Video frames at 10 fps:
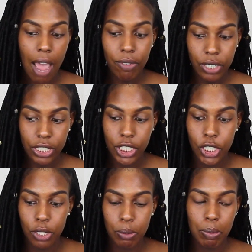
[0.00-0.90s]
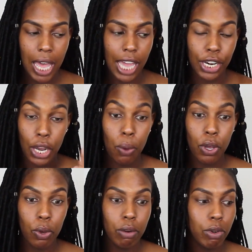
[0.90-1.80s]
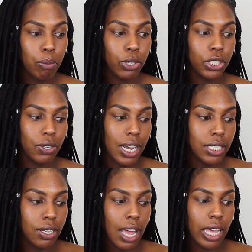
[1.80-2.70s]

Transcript: then after serum, I don't go in with moisturizer.